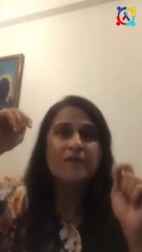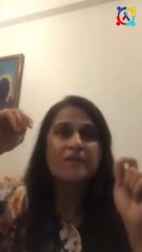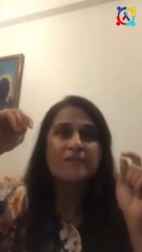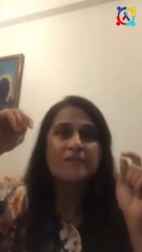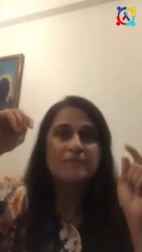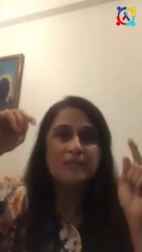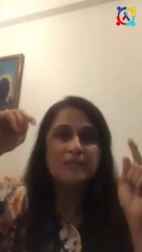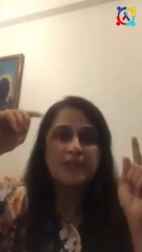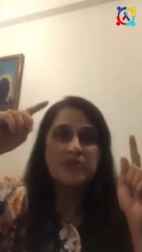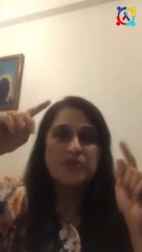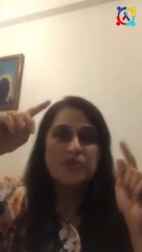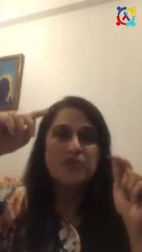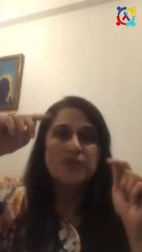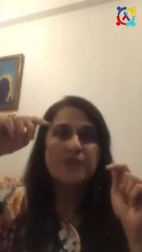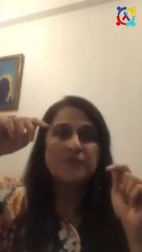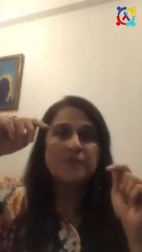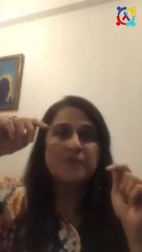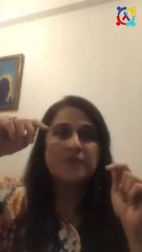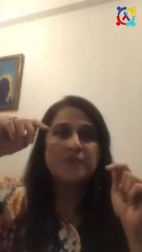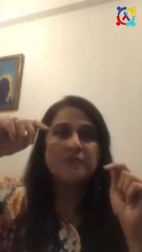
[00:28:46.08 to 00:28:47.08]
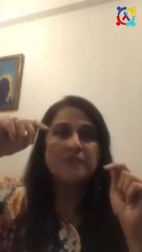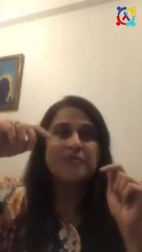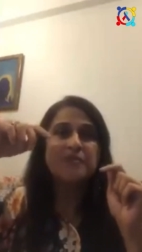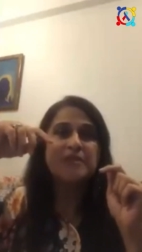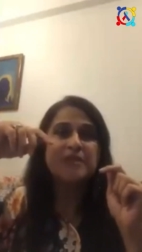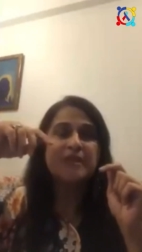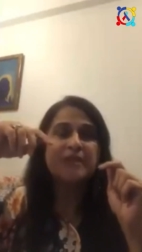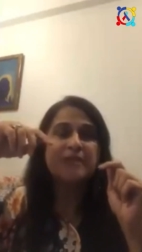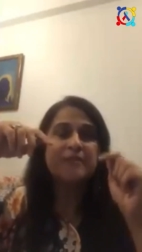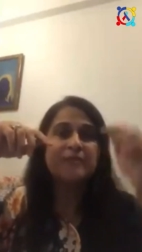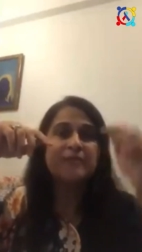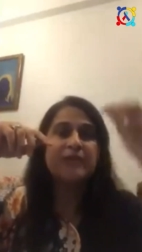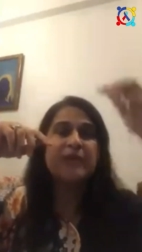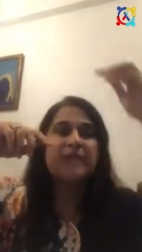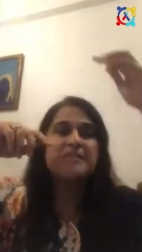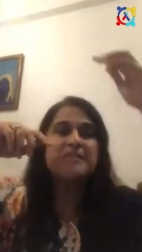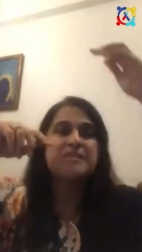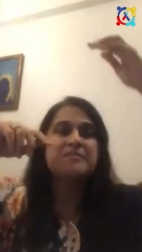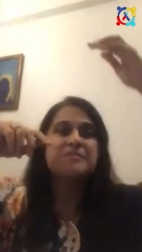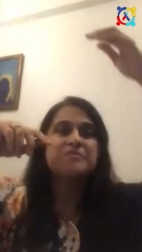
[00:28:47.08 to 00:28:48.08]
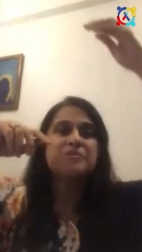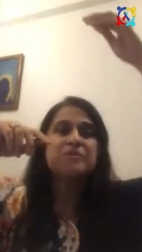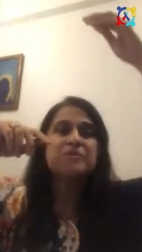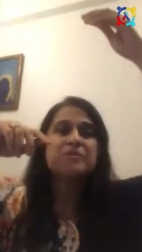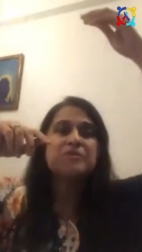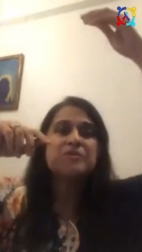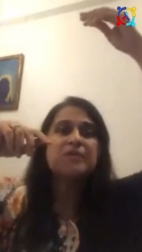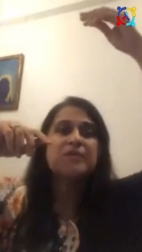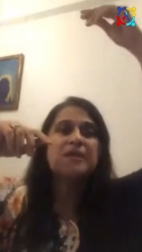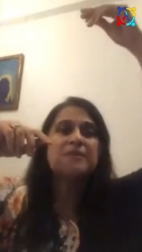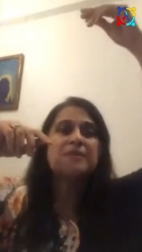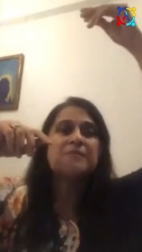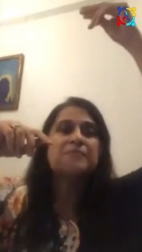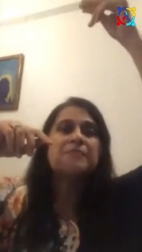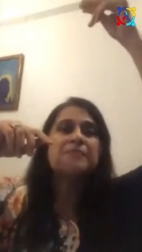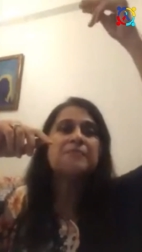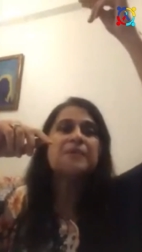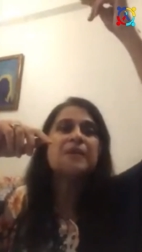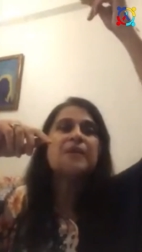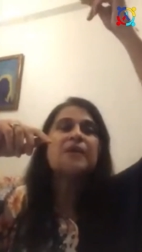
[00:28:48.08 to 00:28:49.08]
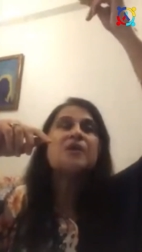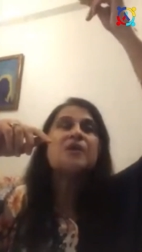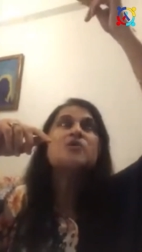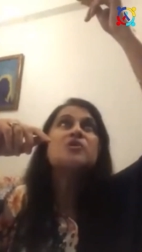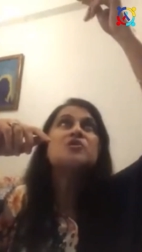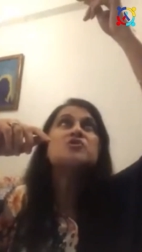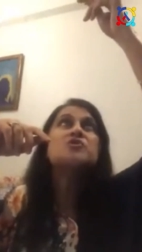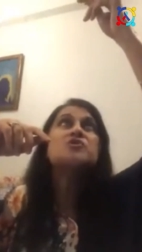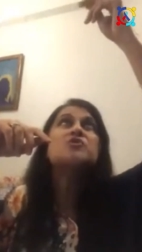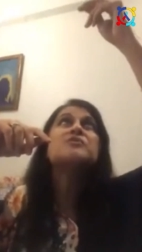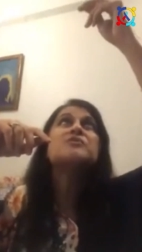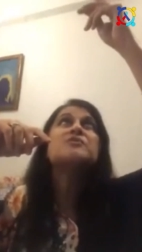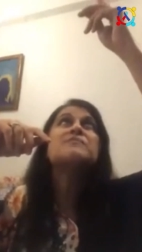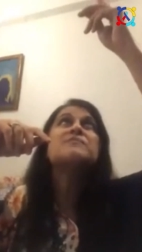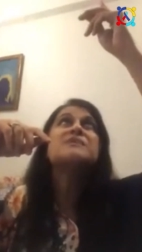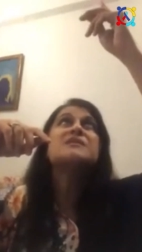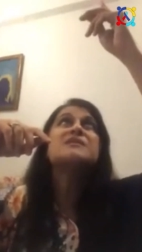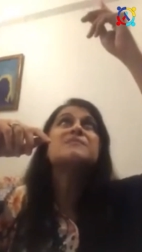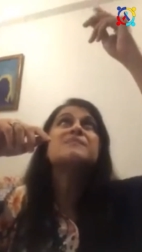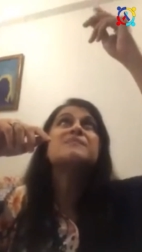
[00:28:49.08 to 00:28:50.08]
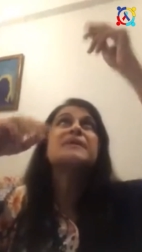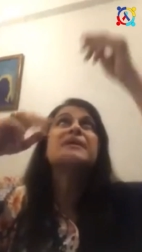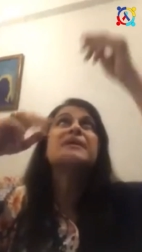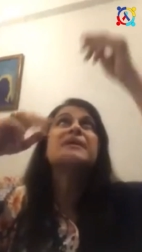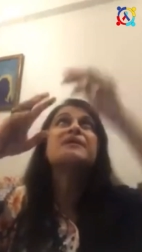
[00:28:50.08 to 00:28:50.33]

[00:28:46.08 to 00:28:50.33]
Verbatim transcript: Let's try it one more time. Ask them to look up. Show them a spike.